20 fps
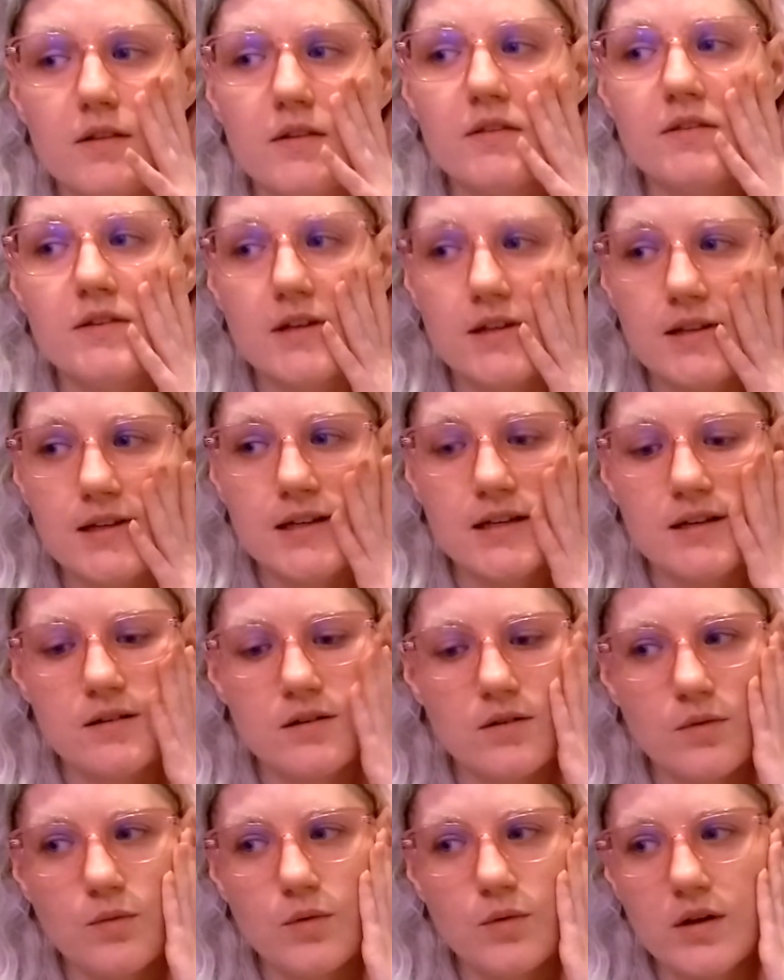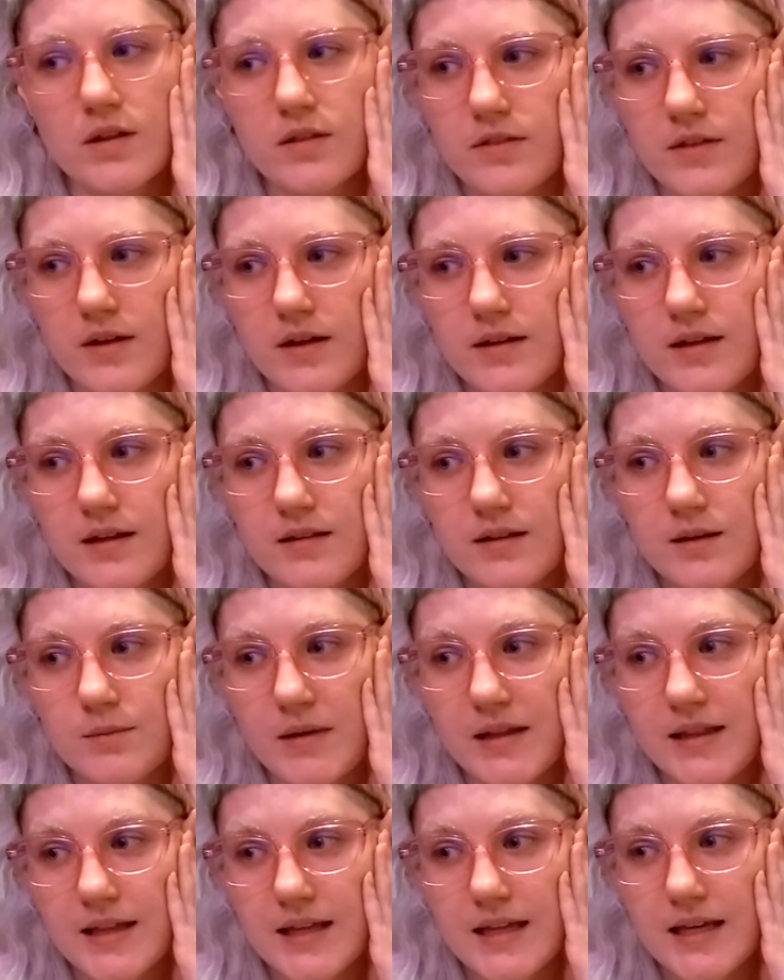dealing with healing
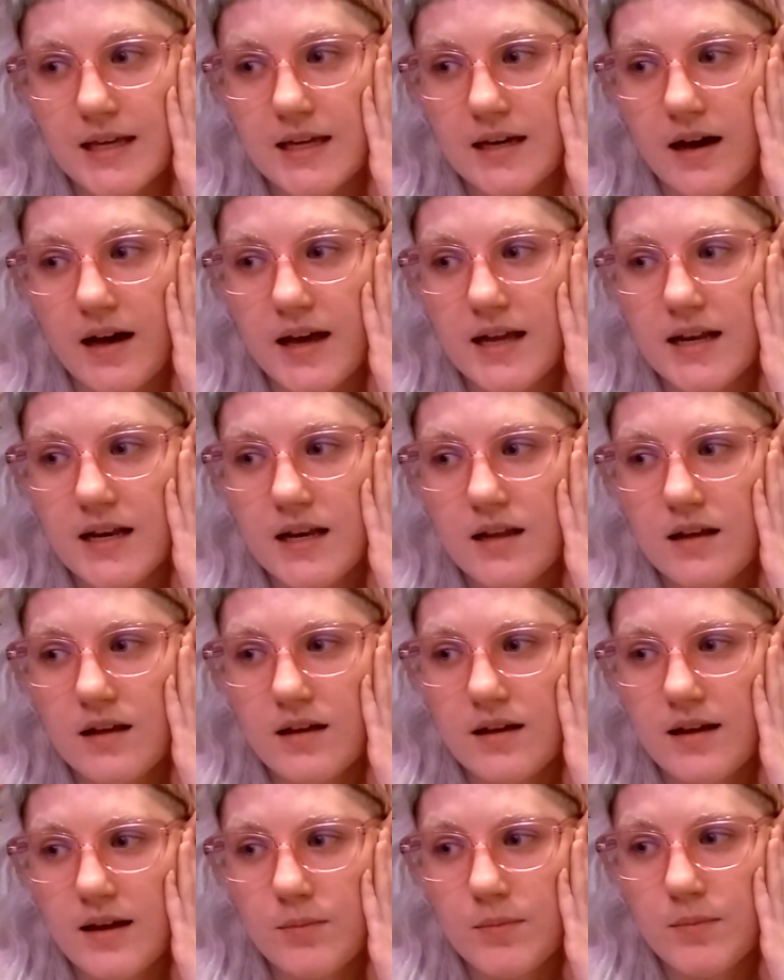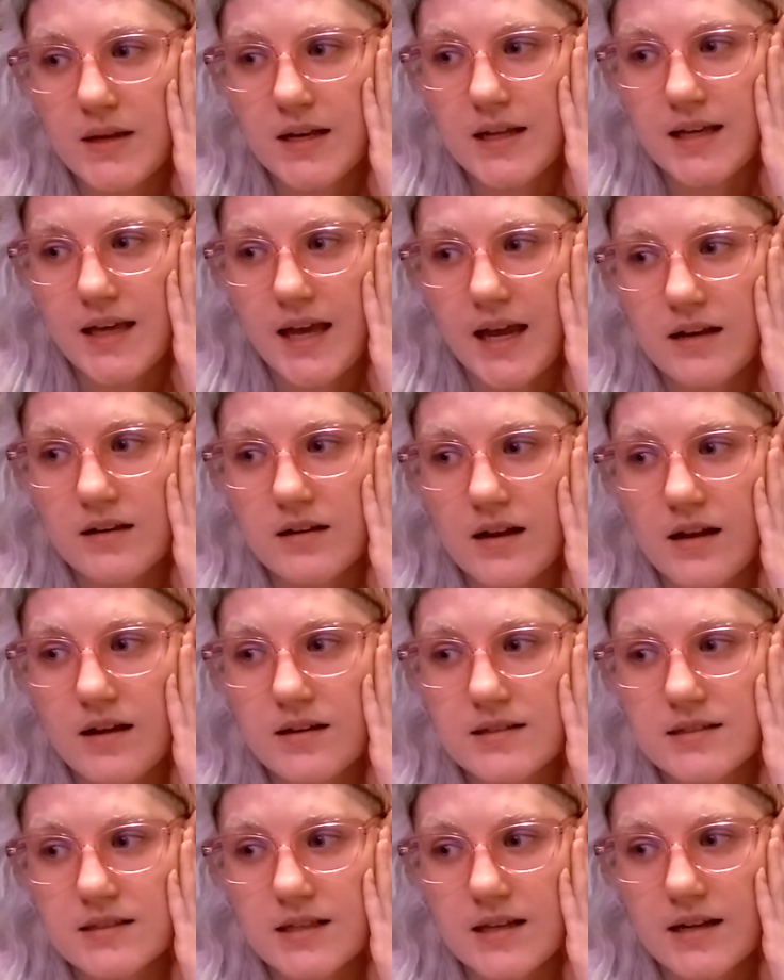my leaky gut and beating Candida
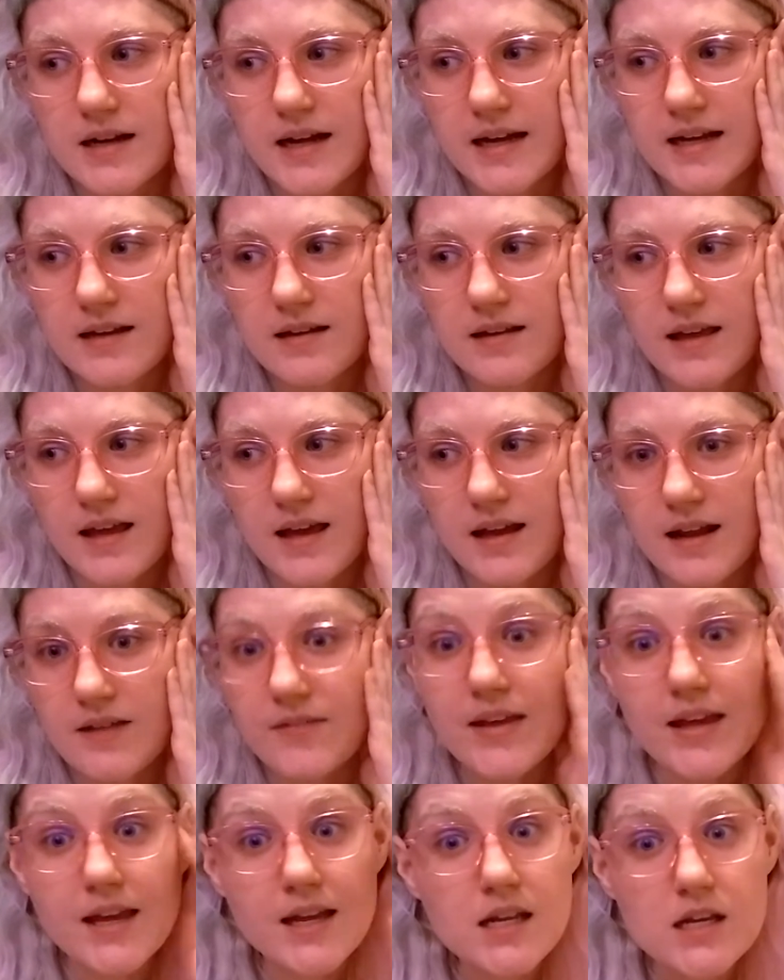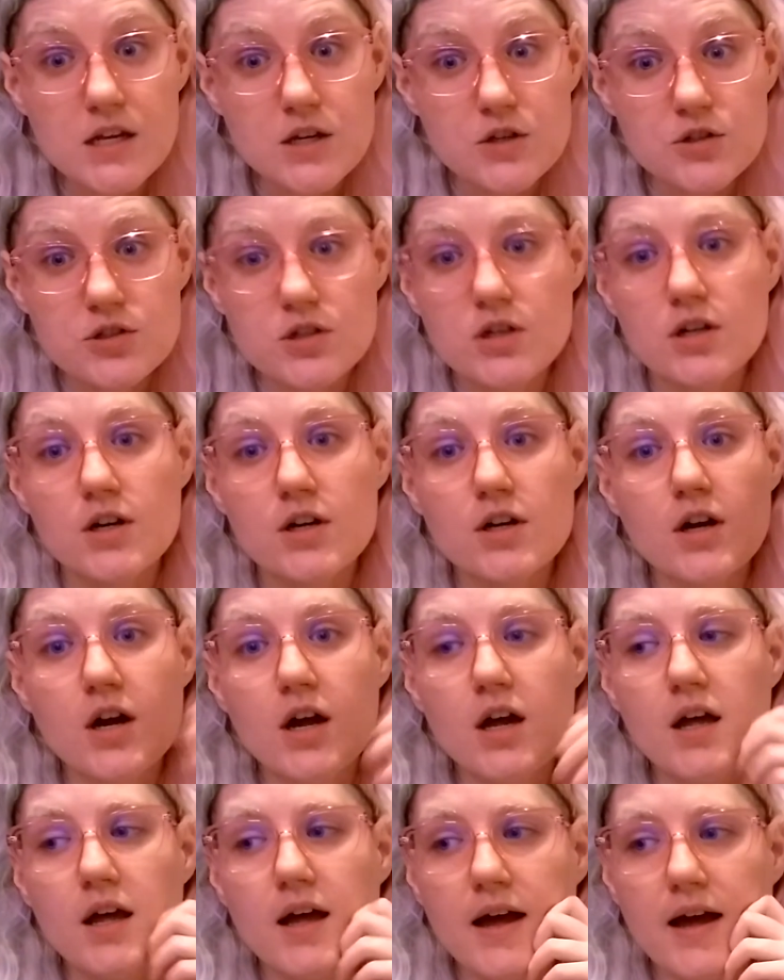is that I can't have any sugar.
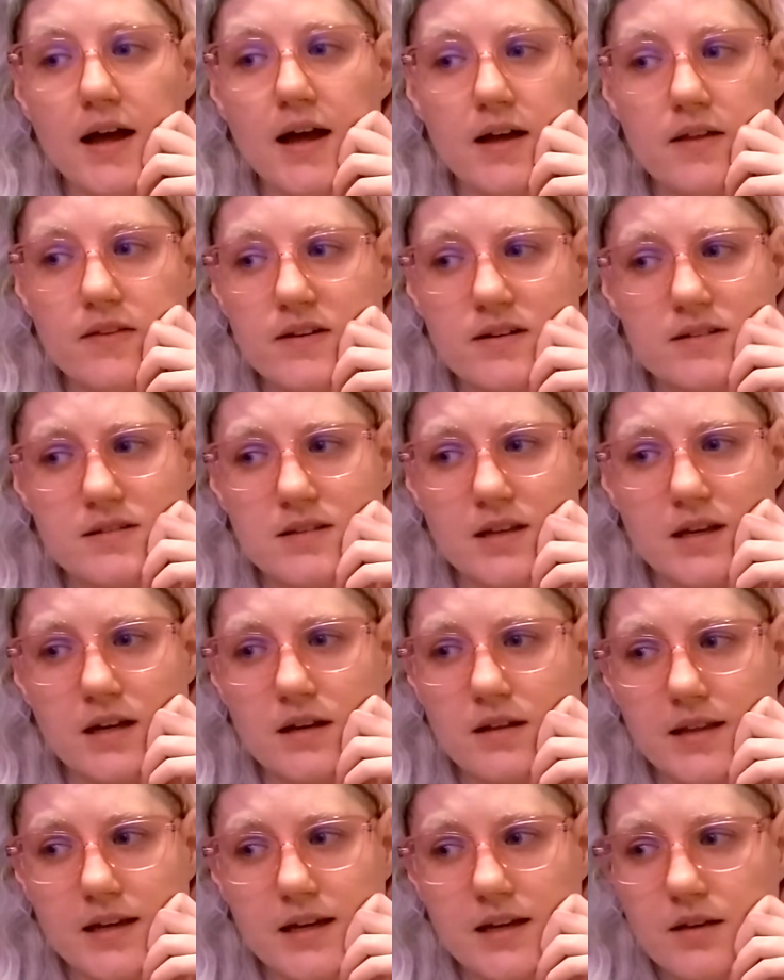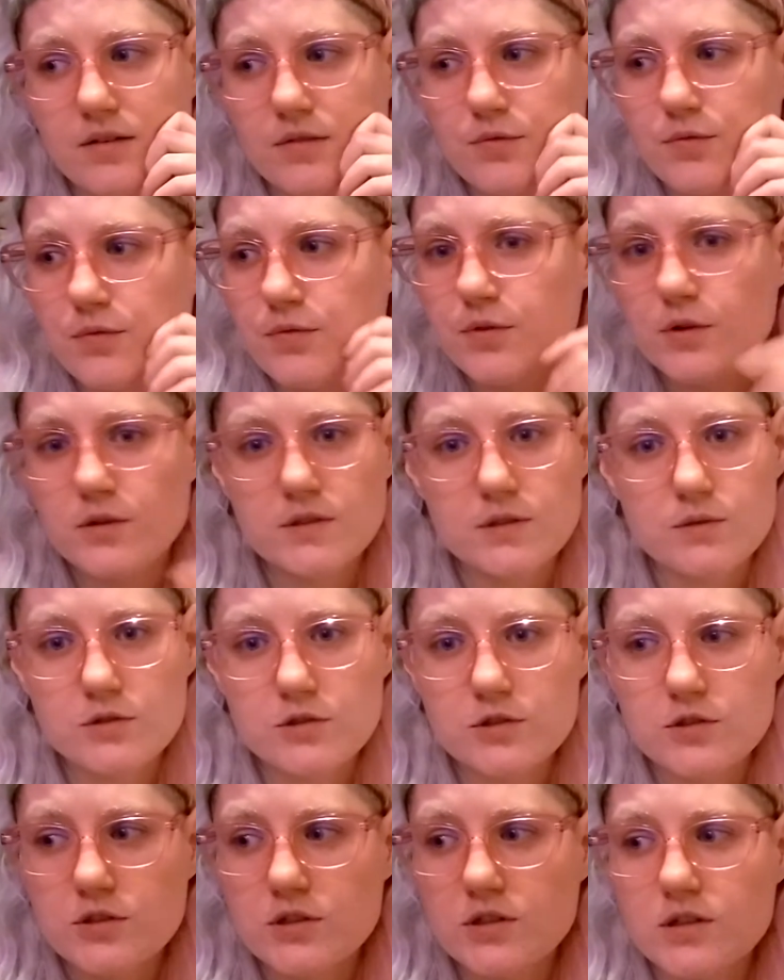And that's like fruits with
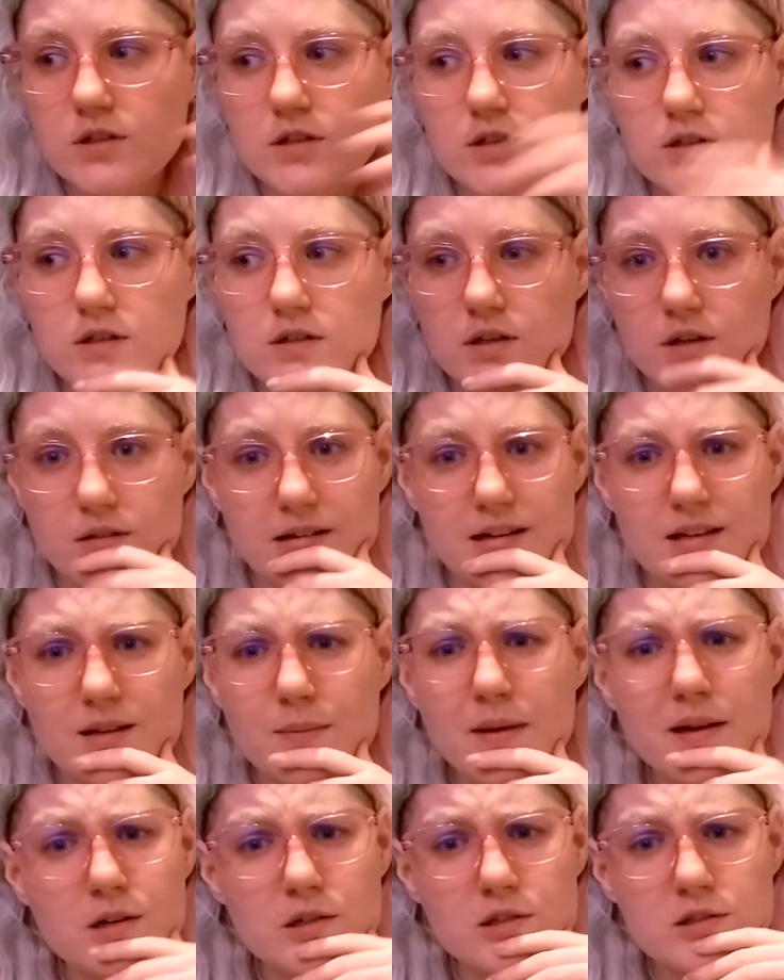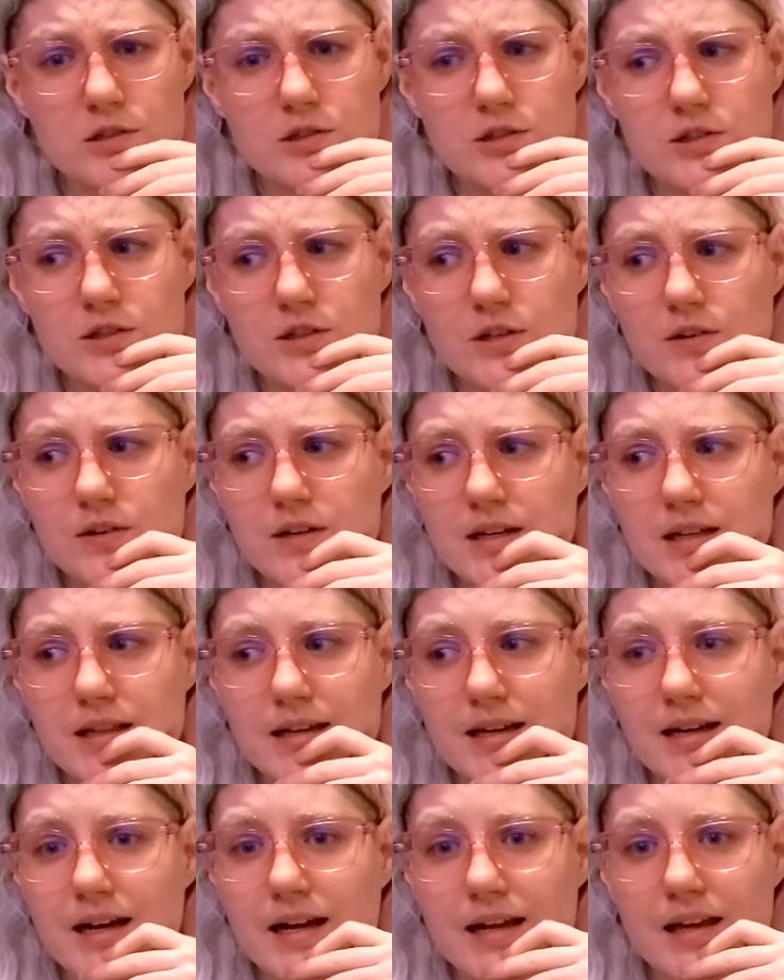sugar, you know, like tomatoes are sugary,
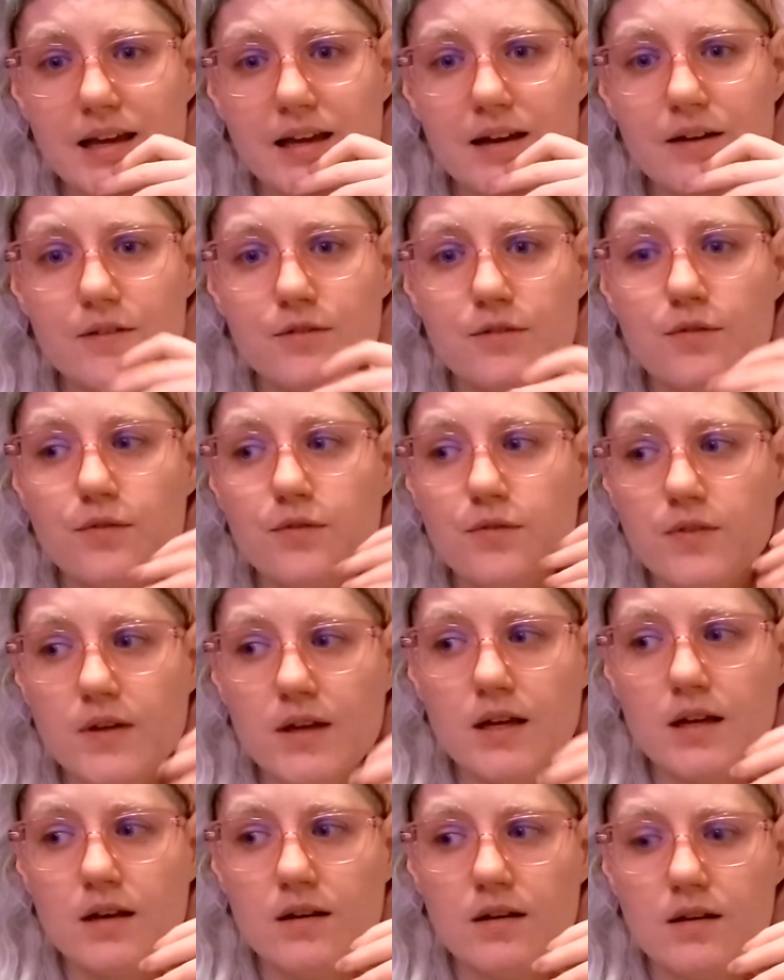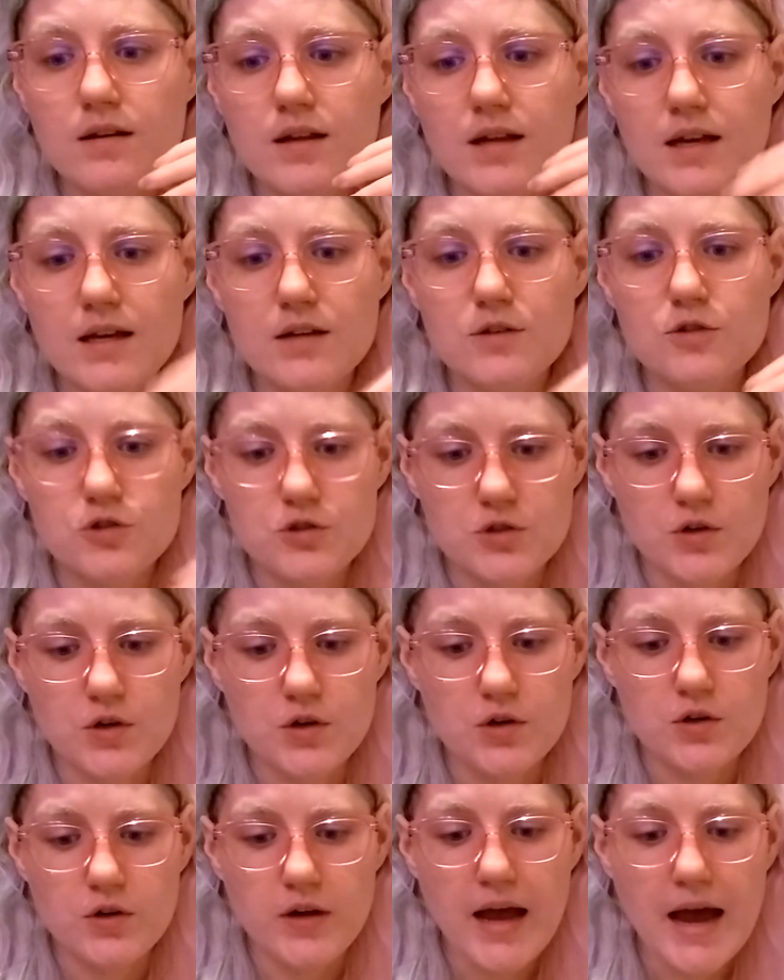like I can't feed it
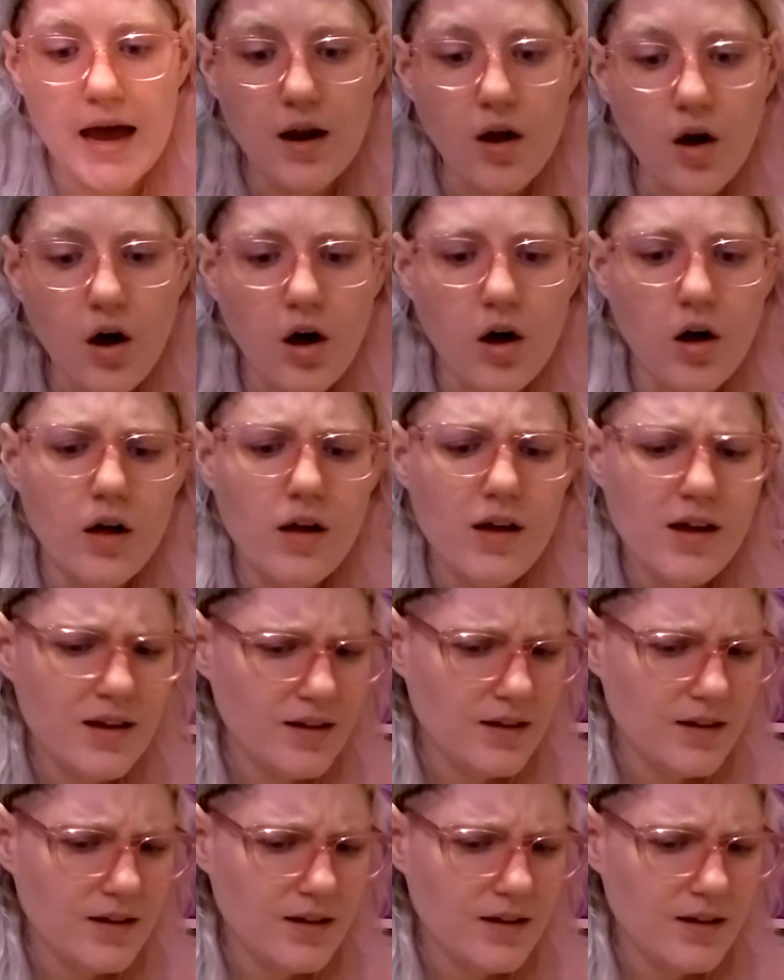sugar at all.